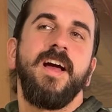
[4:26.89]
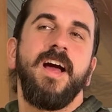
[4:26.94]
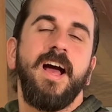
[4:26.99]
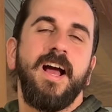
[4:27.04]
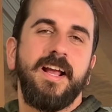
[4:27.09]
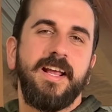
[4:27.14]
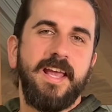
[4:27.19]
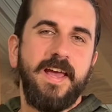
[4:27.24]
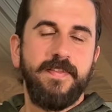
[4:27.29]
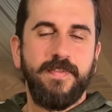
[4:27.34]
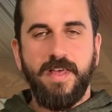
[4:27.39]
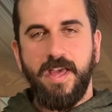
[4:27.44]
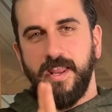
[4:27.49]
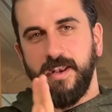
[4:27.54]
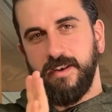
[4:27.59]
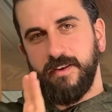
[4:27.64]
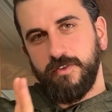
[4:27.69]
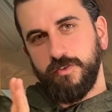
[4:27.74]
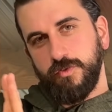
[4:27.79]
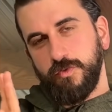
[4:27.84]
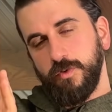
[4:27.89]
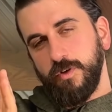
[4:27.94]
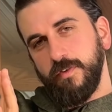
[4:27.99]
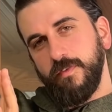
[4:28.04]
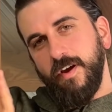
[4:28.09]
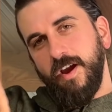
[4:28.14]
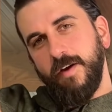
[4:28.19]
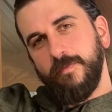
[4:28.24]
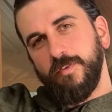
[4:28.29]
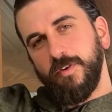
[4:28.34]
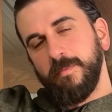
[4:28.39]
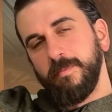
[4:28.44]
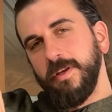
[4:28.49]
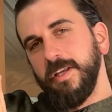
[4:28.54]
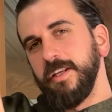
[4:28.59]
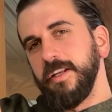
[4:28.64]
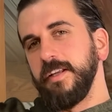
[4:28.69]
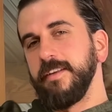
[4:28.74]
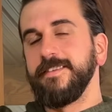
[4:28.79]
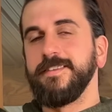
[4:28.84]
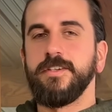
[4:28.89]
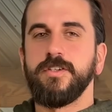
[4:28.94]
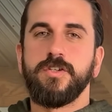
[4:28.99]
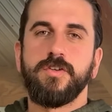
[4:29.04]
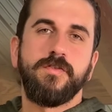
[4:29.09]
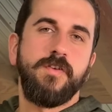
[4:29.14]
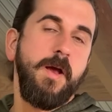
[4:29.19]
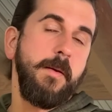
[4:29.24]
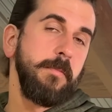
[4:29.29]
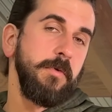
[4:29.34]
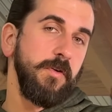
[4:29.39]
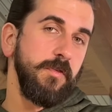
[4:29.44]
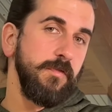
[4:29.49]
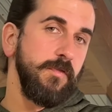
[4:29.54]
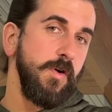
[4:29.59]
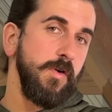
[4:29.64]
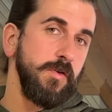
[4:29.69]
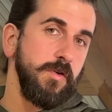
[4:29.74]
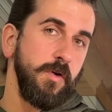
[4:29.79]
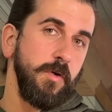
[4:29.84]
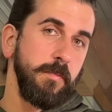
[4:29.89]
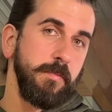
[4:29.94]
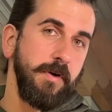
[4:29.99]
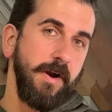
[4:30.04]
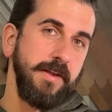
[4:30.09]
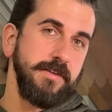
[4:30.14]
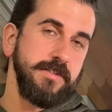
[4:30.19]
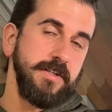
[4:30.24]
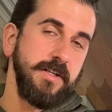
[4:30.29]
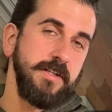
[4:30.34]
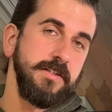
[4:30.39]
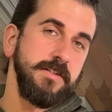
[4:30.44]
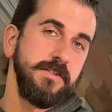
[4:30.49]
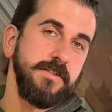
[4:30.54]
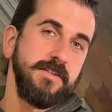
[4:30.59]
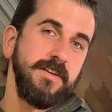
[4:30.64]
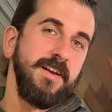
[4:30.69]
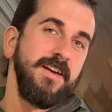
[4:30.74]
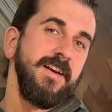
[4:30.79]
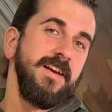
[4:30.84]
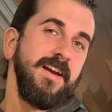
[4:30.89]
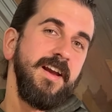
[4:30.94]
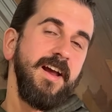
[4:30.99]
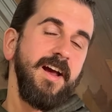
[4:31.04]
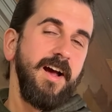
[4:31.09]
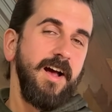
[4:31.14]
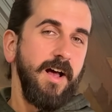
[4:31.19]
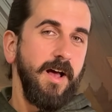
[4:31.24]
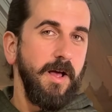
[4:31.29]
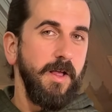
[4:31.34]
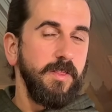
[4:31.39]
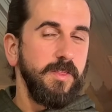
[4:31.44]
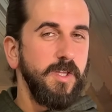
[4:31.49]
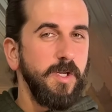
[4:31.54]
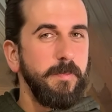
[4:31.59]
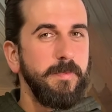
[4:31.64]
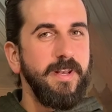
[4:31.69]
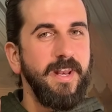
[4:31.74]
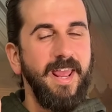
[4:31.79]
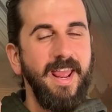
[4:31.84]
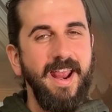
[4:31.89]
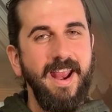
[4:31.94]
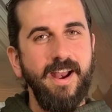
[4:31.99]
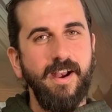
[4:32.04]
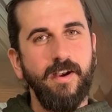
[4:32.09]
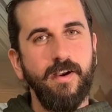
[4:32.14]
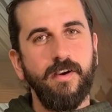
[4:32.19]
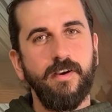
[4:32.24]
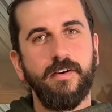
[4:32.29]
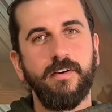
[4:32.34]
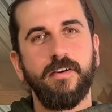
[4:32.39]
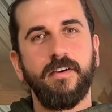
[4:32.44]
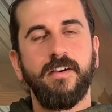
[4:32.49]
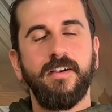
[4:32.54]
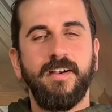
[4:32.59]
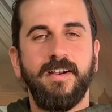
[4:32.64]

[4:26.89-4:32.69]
again, that sort of upper mid into treble vocal presence, a little bit of air